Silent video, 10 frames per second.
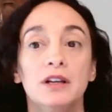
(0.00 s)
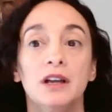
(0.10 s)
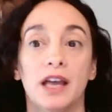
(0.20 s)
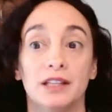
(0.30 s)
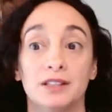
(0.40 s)

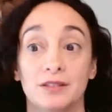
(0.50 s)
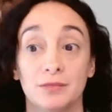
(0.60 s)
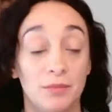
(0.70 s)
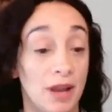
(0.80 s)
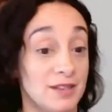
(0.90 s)
And
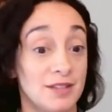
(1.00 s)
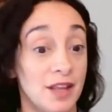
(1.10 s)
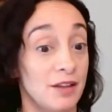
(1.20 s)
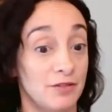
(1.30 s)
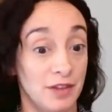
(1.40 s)

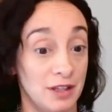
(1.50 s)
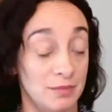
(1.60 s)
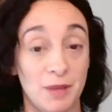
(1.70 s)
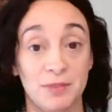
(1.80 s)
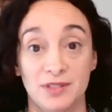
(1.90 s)
myself and
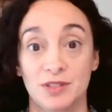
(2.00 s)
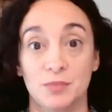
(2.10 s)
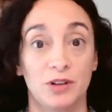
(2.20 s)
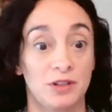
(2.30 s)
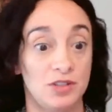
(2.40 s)
my business
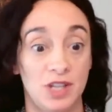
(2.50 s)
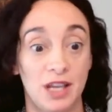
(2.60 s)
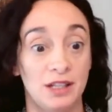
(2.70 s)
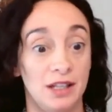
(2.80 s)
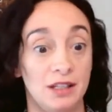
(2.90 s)
partner,
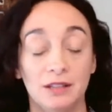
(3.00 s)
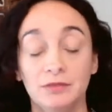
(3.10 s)
Janet,